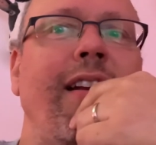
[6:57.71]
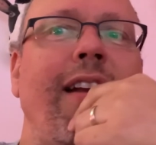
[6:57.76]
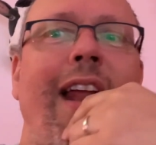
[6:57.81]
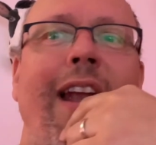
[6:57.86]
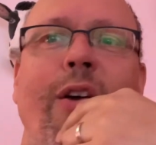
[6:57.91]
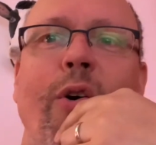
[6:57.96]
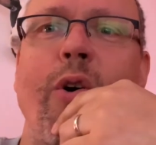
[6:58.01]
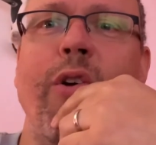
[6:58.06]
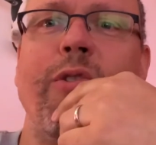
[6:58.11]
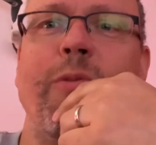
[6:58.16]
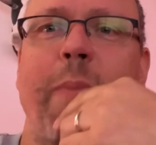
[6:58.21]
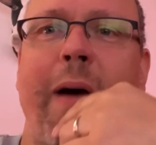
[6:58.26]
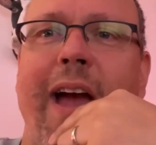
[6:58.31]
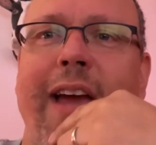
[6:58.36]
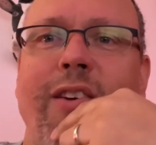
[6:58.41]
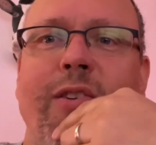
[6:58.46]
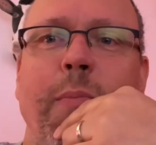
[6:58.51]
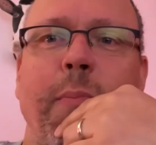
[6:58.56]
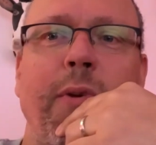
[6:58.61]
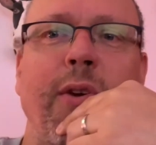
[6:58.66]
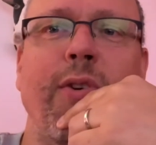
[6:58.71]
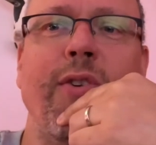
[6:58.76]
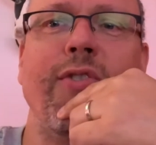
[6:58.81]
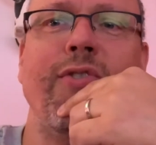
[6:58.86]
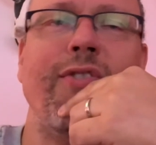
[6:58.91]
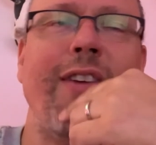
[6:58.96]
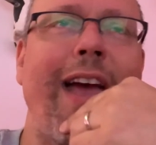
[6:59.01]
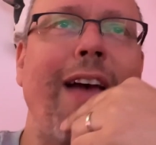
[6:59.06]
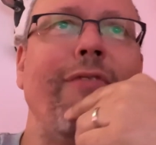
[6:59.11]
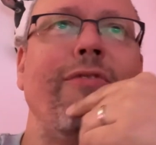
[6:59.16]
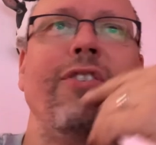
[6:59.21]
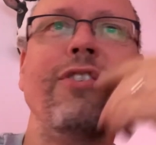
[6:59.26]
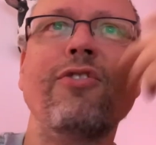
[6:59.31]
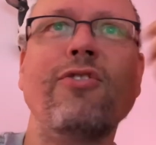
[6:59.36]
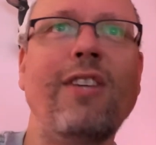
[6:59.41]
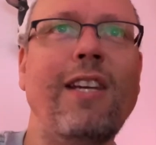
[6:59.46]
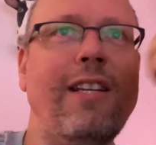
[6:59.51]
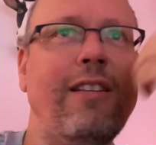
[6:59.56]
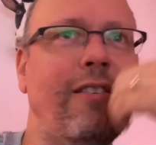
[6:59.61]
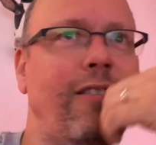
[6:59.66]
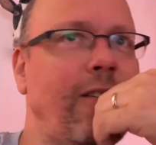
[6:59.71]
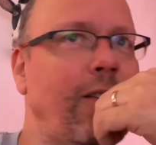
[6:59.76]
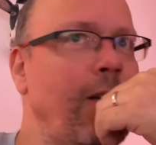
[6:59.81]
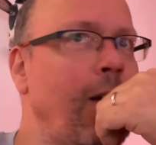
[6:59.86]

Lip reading: and hooked by computers ever since.